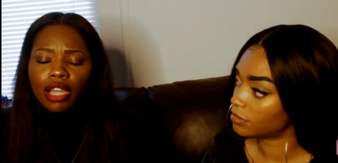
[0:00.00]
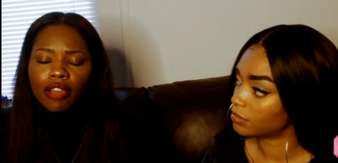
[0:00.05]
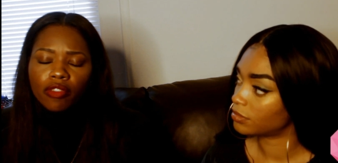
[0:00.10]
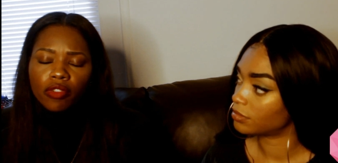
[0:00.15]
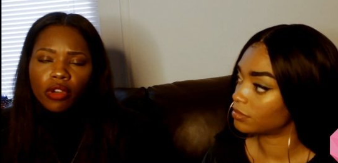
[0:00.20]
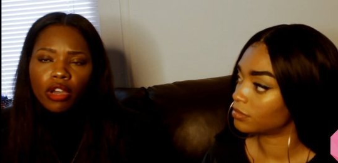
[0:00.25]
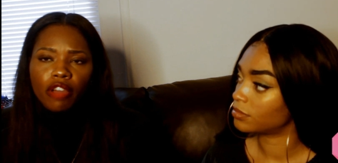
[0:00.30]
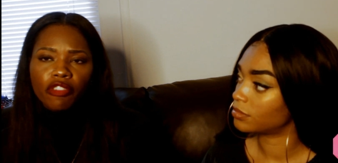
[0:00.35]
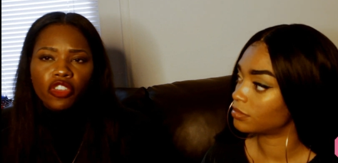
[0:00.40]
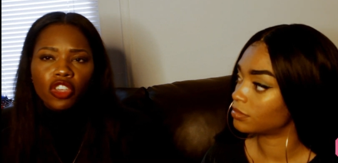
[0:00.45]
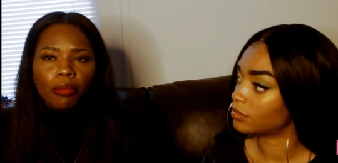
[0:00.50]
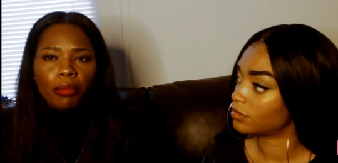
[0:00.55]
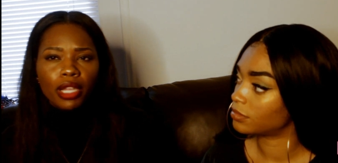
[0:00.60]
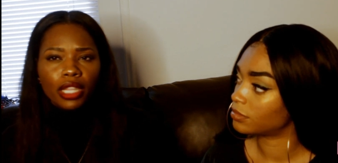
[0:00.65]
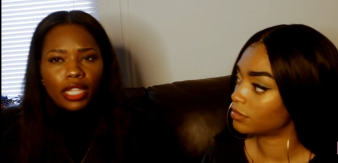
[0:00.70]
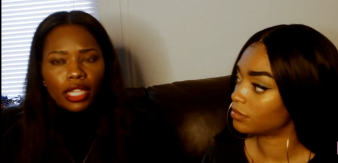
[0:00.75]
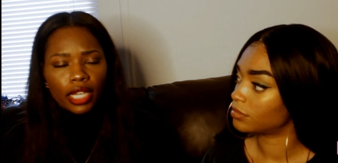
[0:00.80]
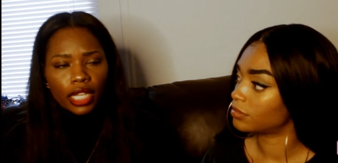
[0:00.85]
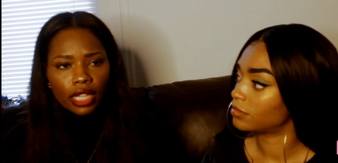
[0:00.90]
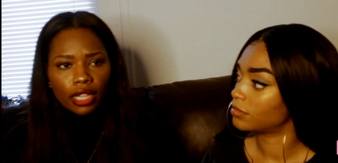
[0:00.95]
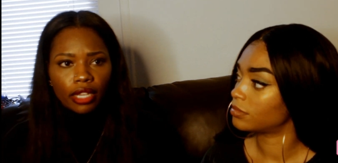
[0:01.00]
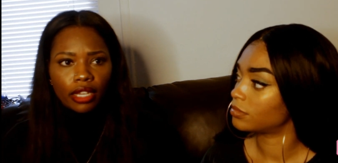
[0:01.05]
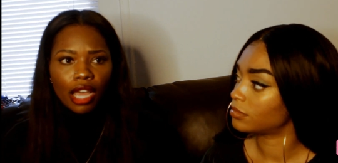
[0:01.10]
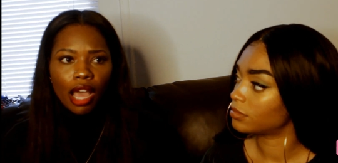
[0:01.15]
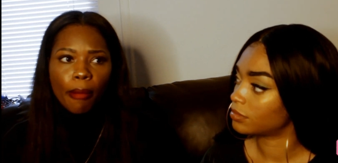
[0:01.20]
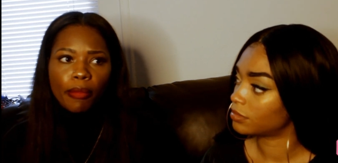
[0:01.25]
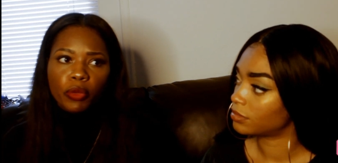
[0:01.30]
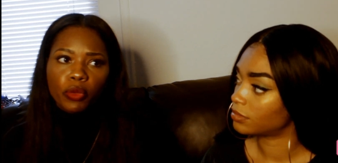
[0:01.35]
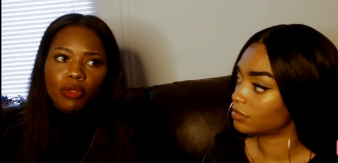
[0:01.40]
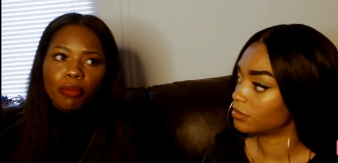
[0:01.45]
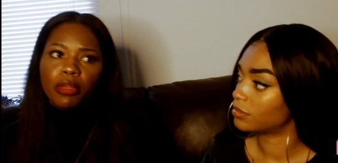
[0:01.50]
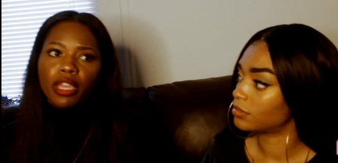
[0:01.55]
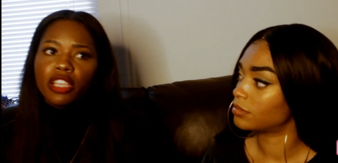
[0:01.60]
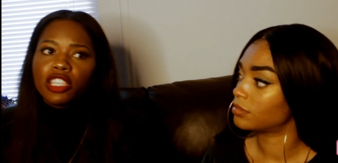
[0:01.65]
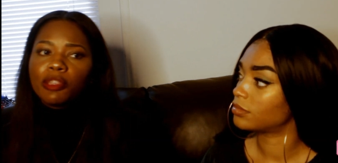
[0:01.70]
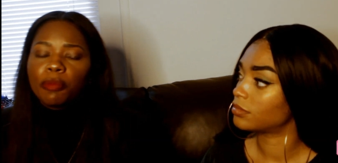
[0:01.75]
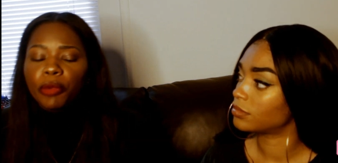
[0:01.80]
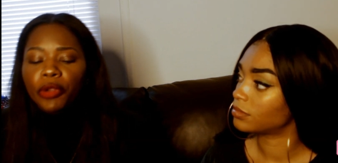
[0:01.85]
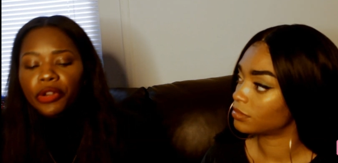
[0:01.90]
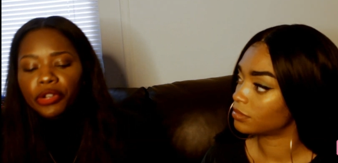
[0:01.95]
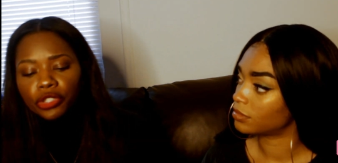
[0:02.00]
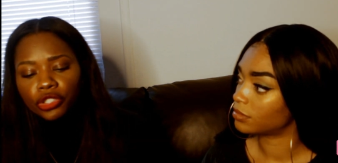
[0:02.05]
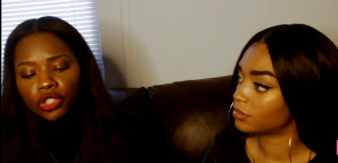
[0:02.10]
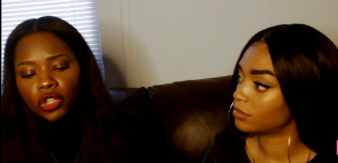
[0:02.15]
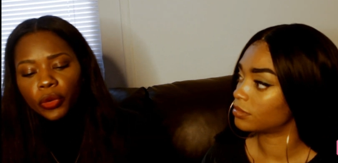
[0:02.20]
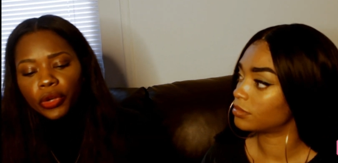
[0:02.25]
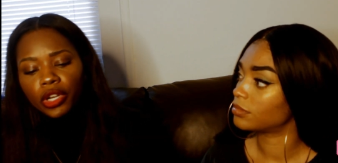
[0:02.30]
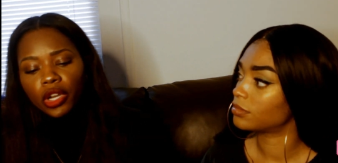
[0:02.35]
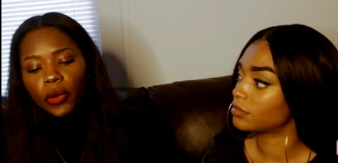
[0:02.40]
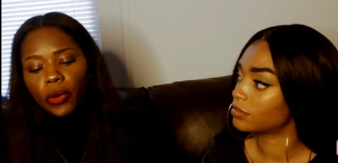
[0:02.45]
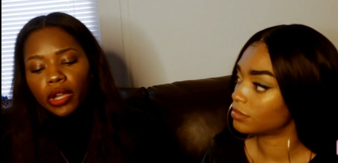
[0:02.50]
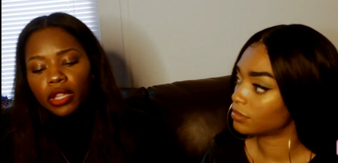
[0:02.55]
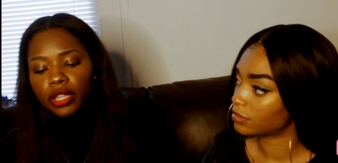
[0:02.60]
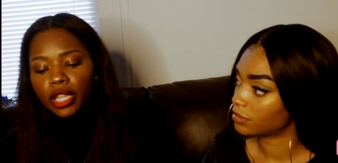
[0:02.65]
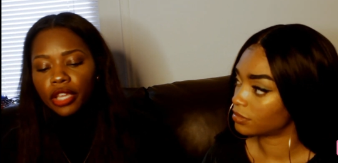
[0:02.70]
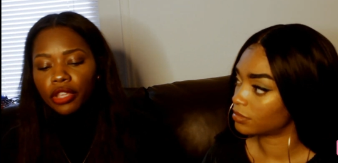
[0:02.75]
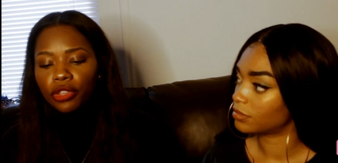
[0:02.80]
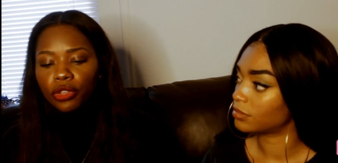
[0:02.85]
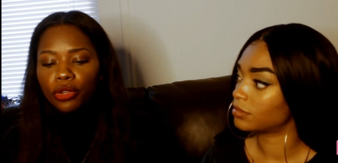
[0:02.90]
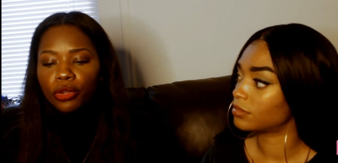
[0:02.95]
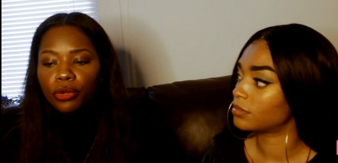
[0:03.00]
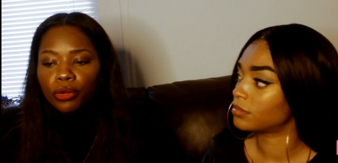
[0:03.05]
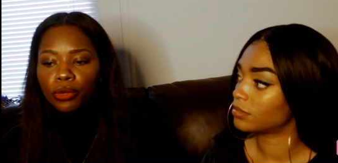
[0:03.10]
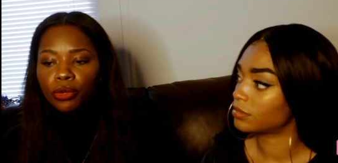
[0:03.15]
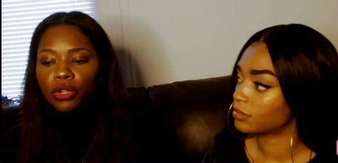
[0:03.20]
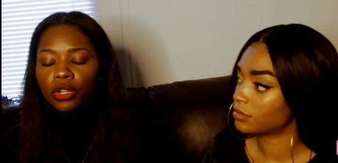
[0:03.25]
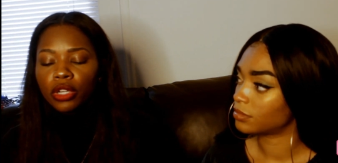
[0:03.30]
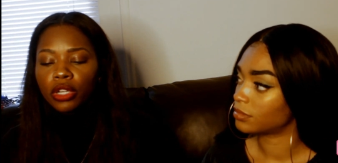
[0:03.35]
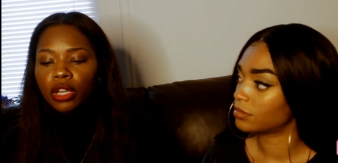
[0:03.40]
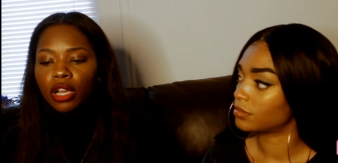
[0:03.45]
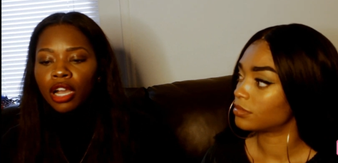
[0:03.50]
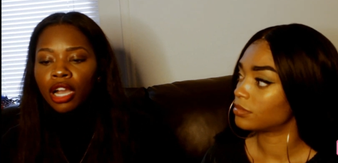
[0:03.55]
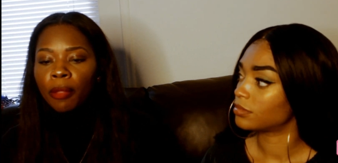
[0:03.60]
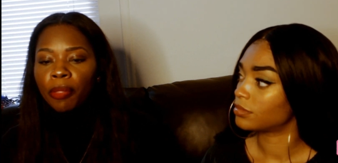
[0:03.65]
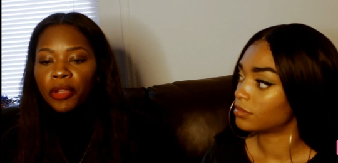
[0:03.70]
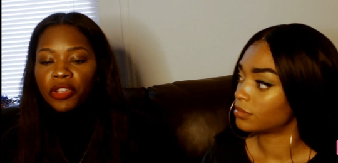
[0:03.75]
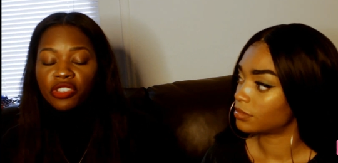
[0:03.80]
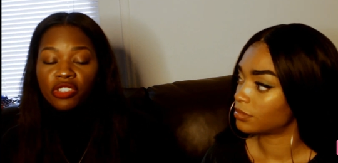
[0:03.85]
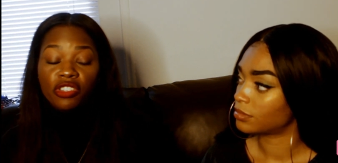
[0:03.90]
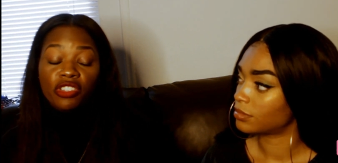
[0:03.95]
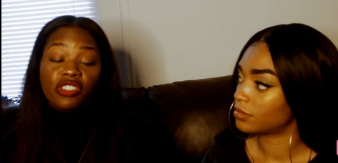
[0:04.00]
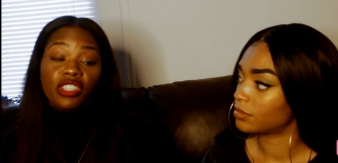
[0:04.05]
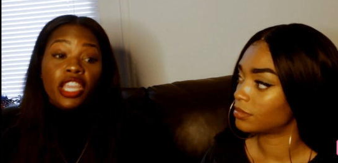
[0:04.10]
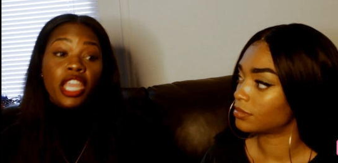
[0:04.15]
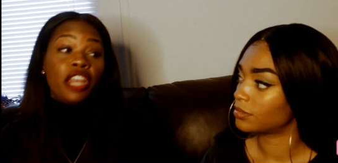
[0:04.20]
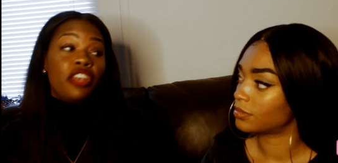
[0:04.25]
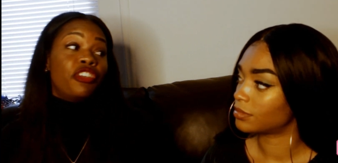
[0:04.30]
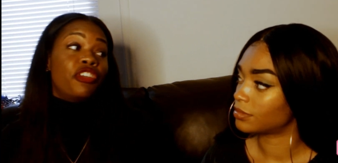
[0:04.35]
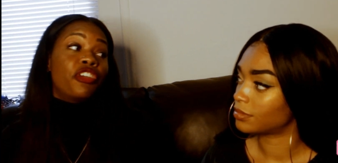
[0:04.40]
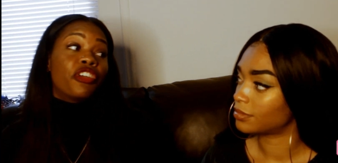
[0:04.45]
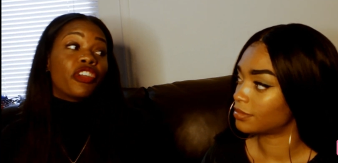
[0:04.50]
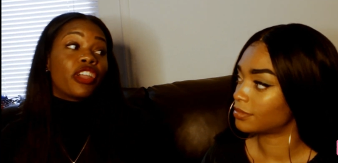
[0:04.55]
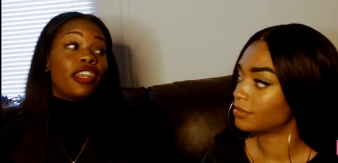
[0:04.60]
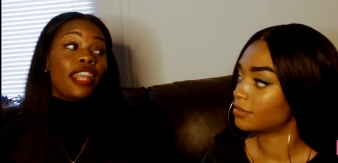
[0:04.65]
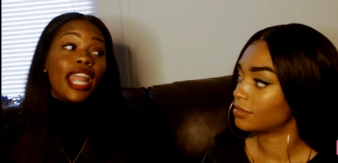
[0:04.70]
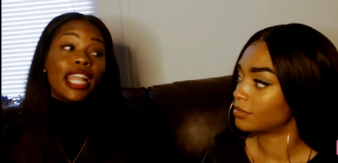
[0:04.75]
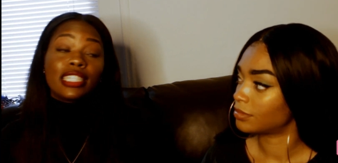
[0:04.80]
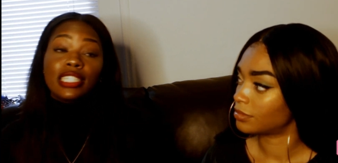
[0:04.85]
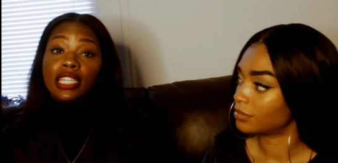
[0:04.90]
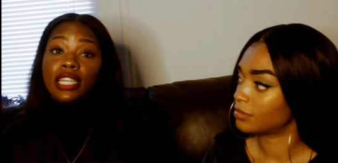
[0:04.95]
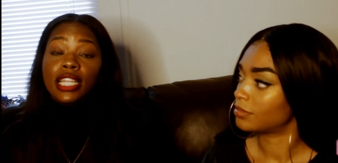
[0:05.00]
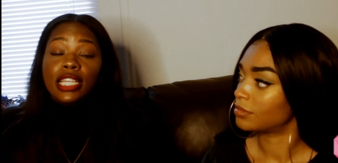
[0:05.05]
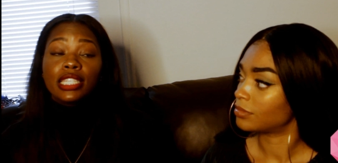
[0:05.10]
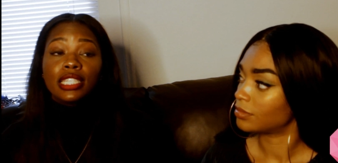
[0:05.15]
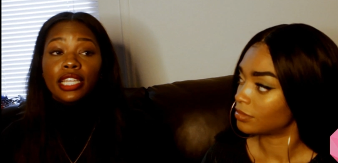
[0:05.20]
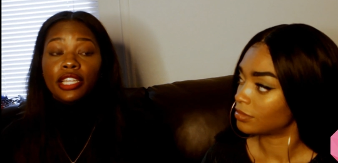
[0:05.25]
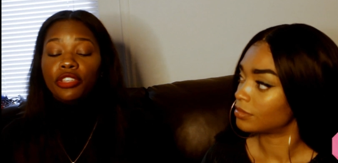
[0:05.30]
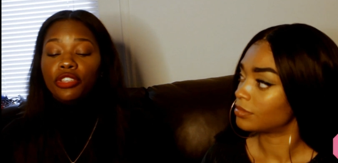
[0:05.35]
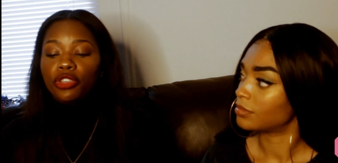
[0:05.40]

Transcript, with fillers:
Speaker 1: level of humility that comes with being spiritual and knowing that you um, there's this interconnectedness that